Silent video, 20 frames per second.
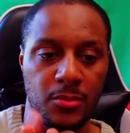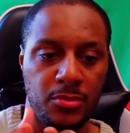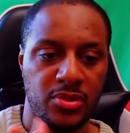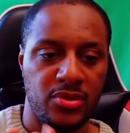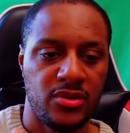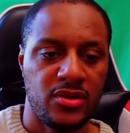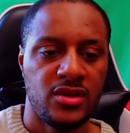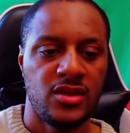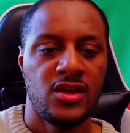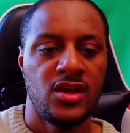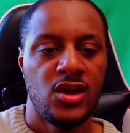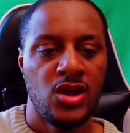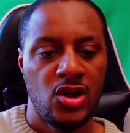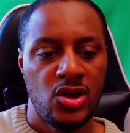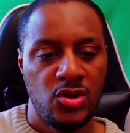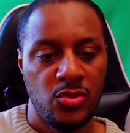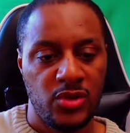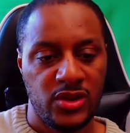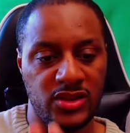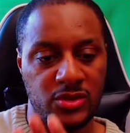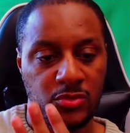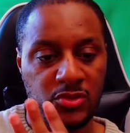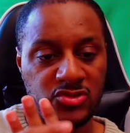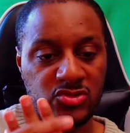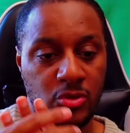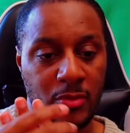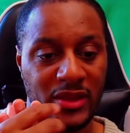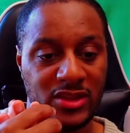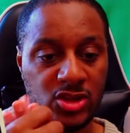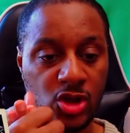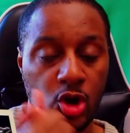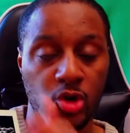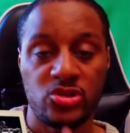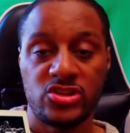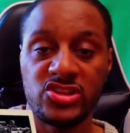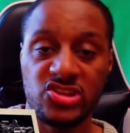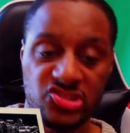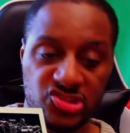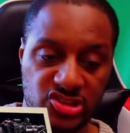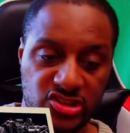And then we're going to talk about the gold
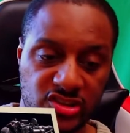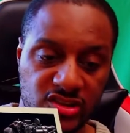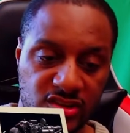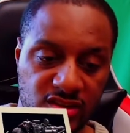edition.